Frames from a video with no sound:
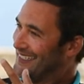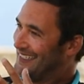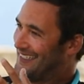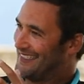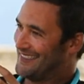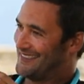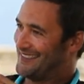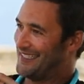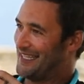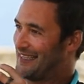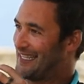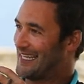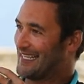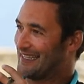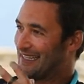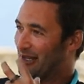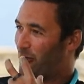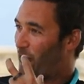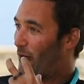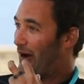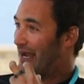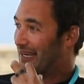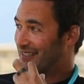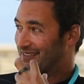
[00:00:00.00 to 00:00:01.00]
It's the thing
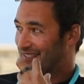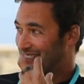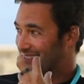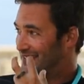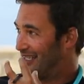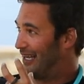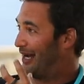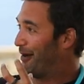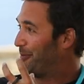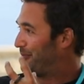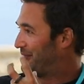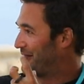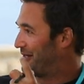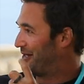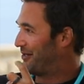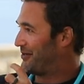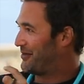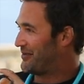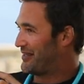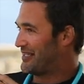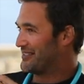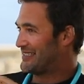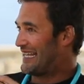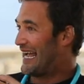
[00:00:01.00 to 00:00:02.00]
that wakes us up, you
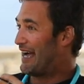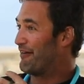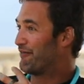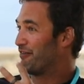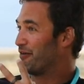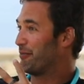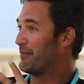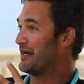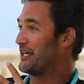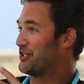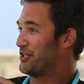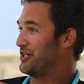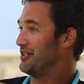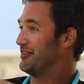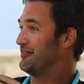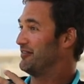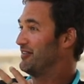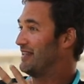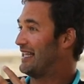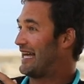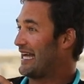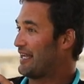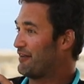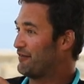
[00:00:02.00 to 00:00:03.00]
know, this affirmation of
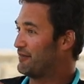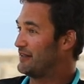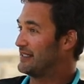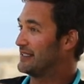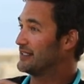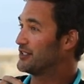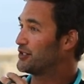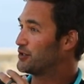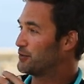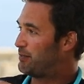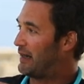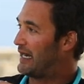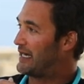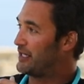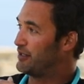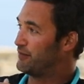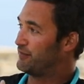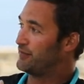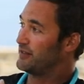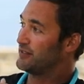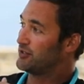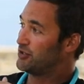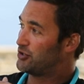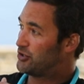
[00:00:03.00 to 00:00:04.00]
life in spite
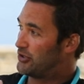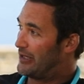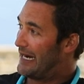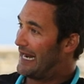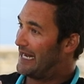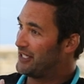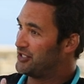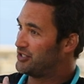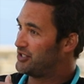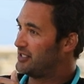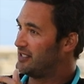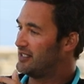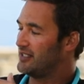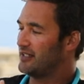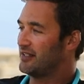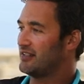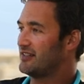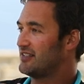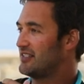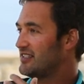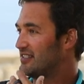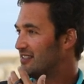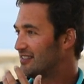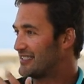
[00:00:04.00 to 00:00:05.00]
of its tragedy. And
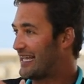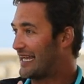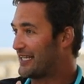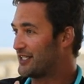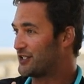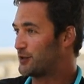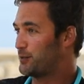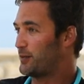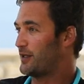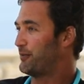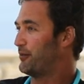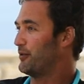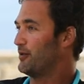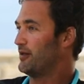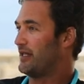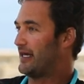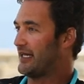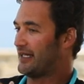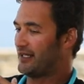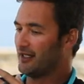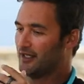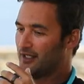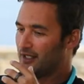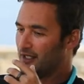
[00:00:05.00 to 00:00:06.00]
he cites people
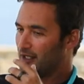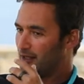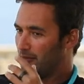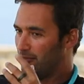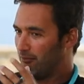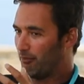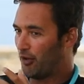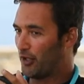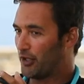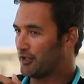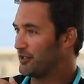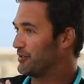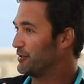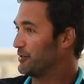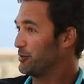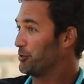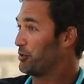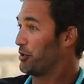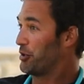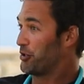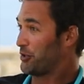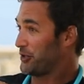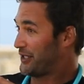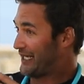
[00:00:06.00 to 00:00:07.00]
like Martin
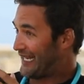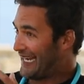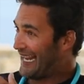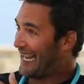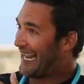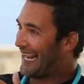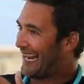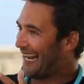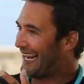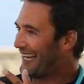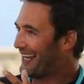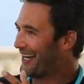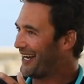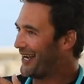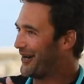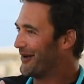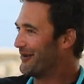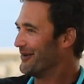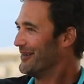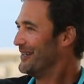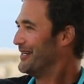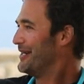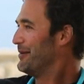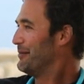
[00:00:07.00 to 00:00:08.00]
Luther King, you
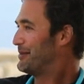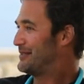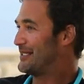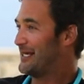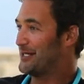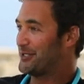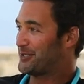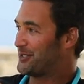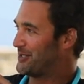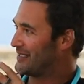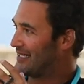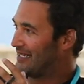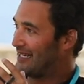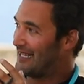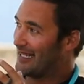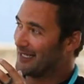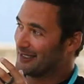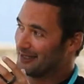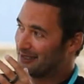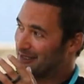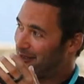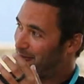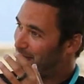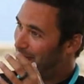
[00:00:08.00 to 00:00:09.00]
know, potentially
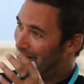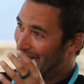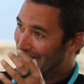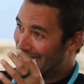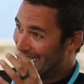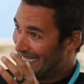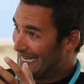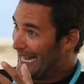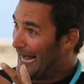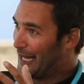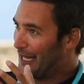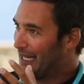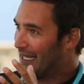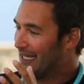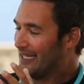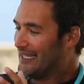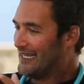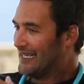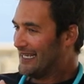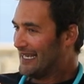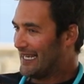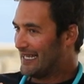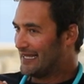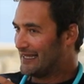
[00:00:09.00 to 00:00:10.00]
Nelson Mandela.
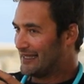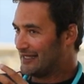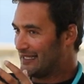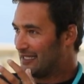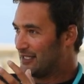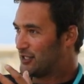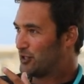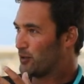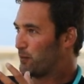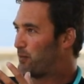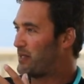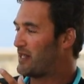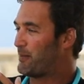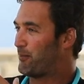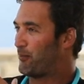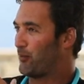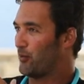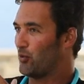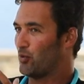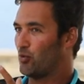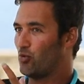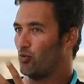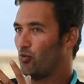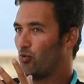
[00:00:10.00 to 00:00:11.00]
And these are
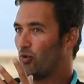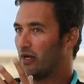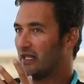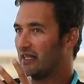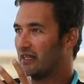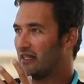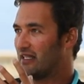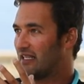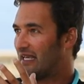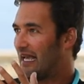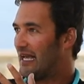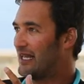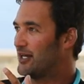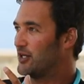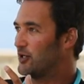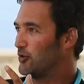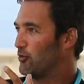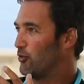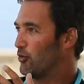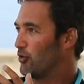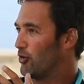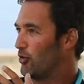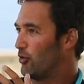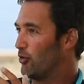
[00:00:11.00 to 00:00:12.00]
people who, in the end,
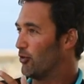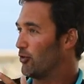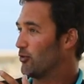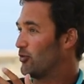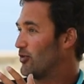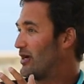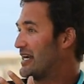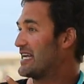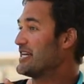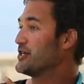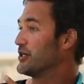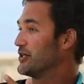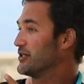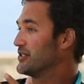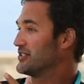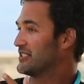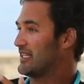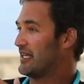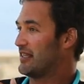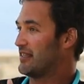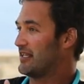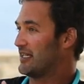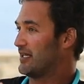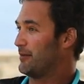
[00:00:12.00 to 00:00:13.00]
were
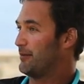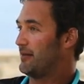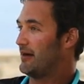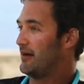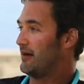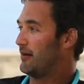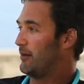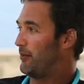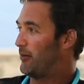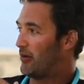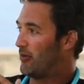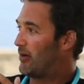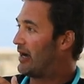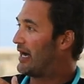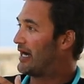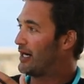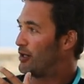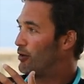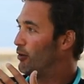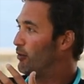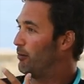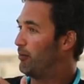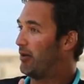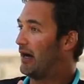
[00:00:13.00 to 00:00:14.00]
orators. I think about
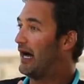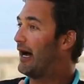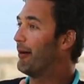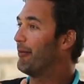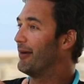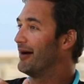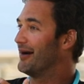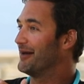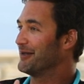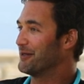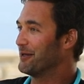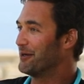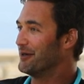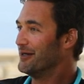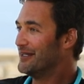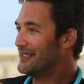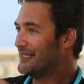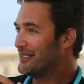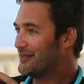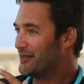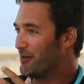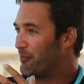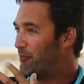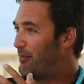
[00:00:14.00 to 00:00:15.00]
Barack Obama, you know,
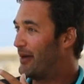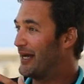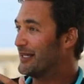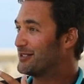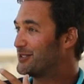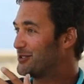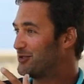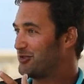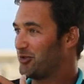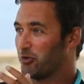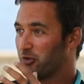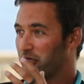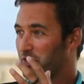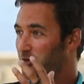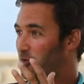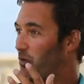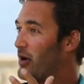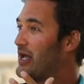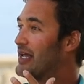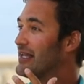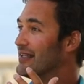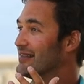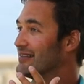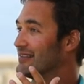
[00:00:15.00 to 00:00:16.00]
the best story
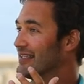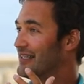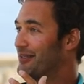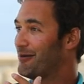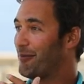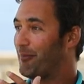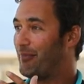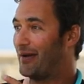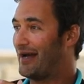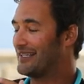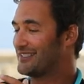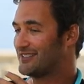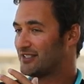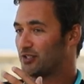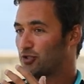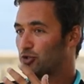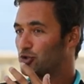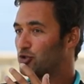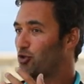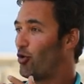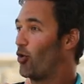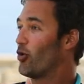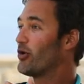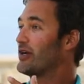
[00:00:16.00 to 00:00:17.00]
wins, and the best
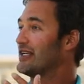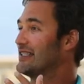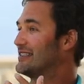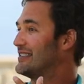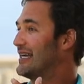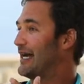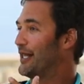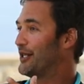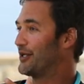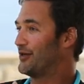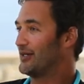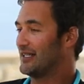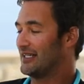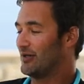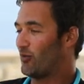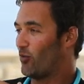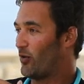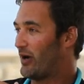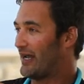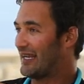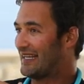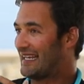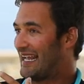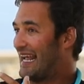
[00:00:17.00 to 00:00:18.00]
storyteller, in a
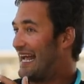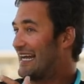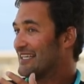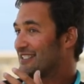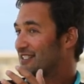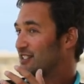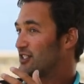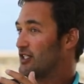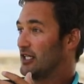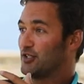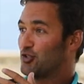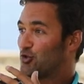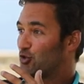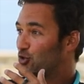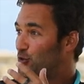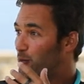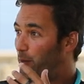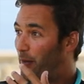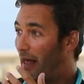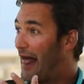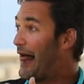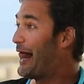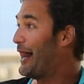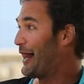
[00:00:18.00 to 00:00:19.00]
way, casts a
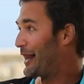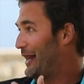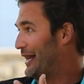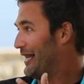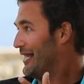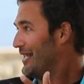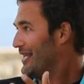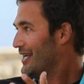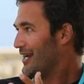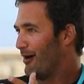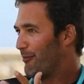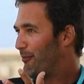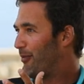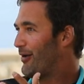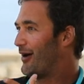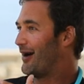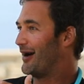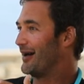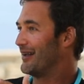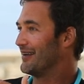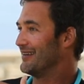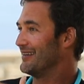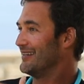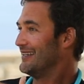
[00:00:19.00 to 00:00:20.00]
spell
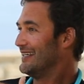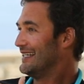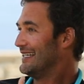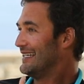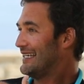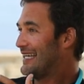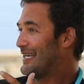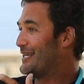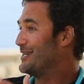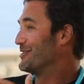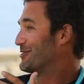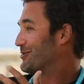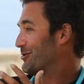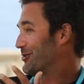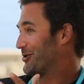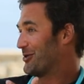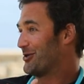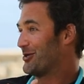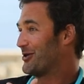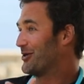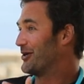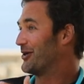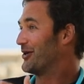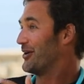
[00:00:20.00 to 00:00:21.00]
upon his
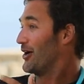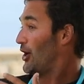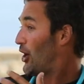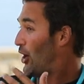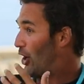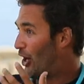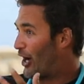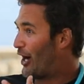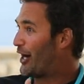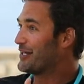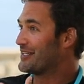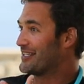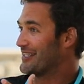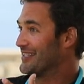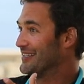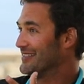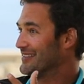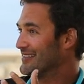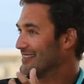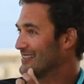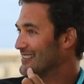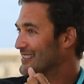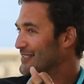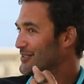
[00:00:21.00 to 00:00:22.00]
or her audience.